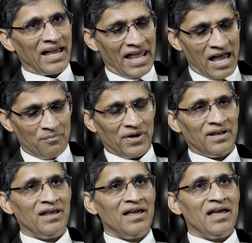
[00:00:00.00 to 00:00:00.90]
can
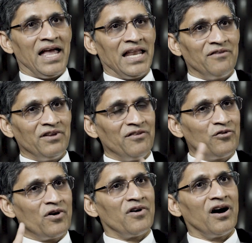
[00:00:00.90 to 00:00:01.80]
happen. And even if
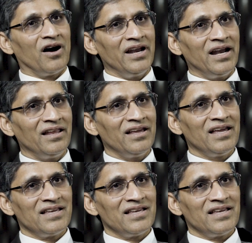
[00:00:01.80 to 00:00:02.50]
you have heard it,